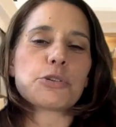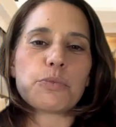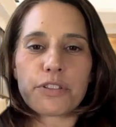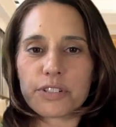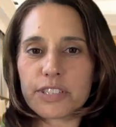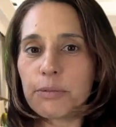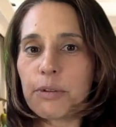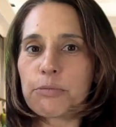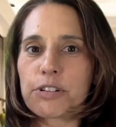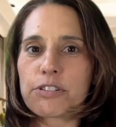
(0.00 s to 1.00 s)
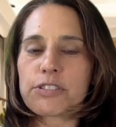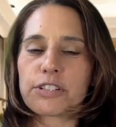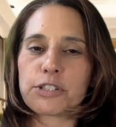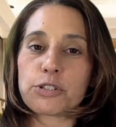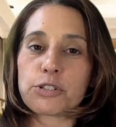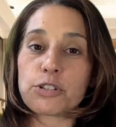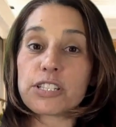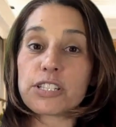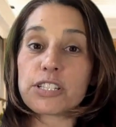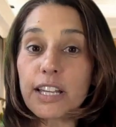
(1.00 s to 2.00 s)
with your team members and your
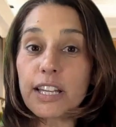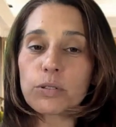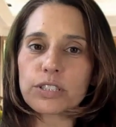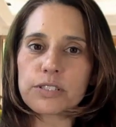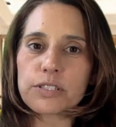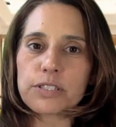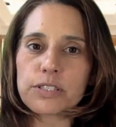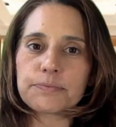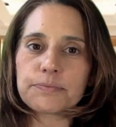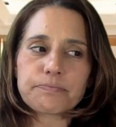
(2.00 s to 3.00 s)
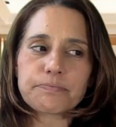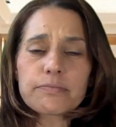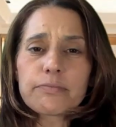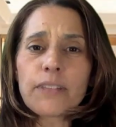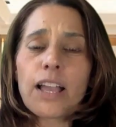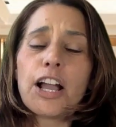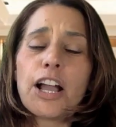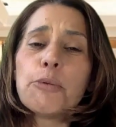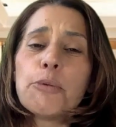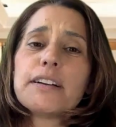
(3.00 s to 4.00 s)
stakeholders
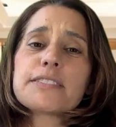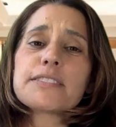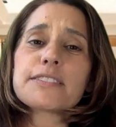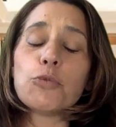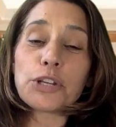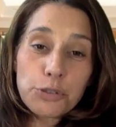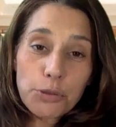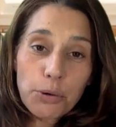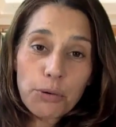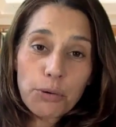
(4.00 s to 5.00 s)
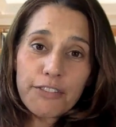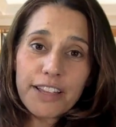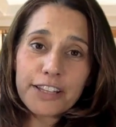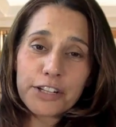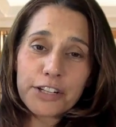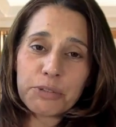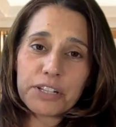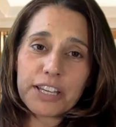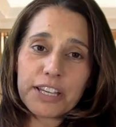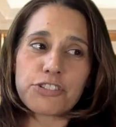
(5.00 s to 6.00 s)
because when you don't have that clear
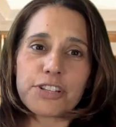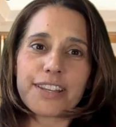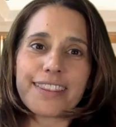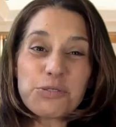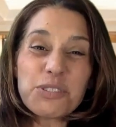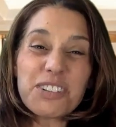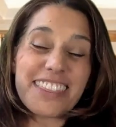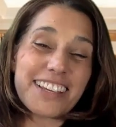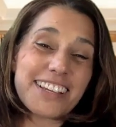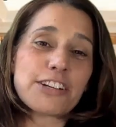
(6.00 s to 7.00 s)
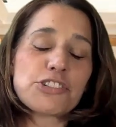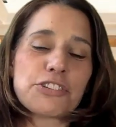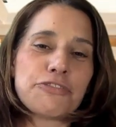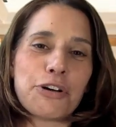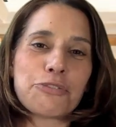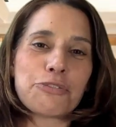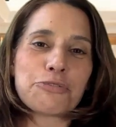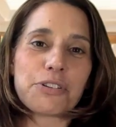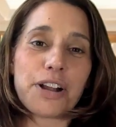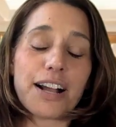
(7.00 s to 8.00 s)
communication, that's where things actually fall through
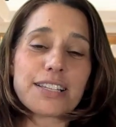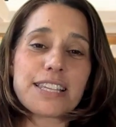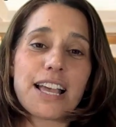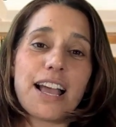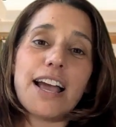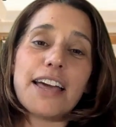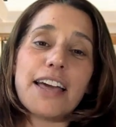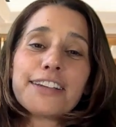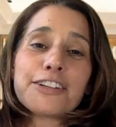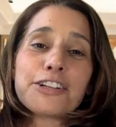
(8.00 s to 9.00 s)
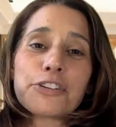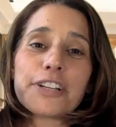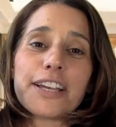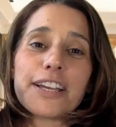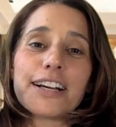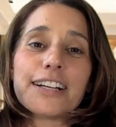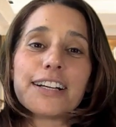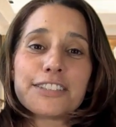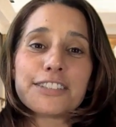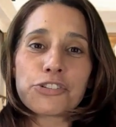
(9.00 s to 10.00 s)
the cracks. And that can create
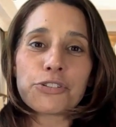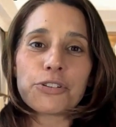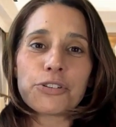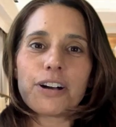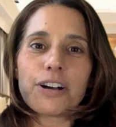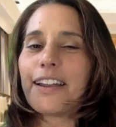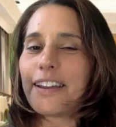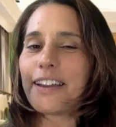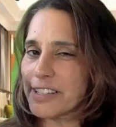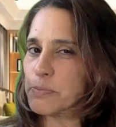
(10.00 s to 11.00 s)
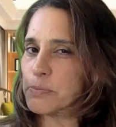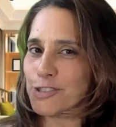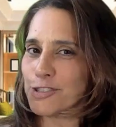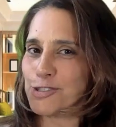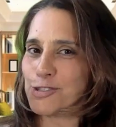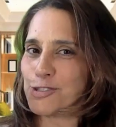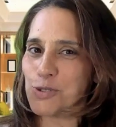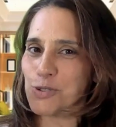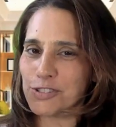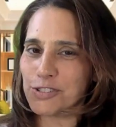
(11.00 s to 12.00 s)
additional unexpected
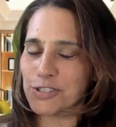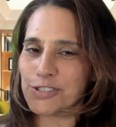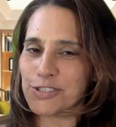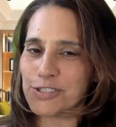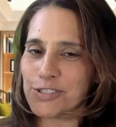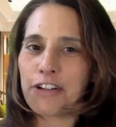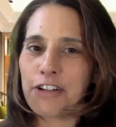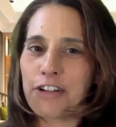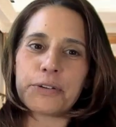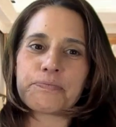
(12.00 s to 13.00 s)
stressors for you.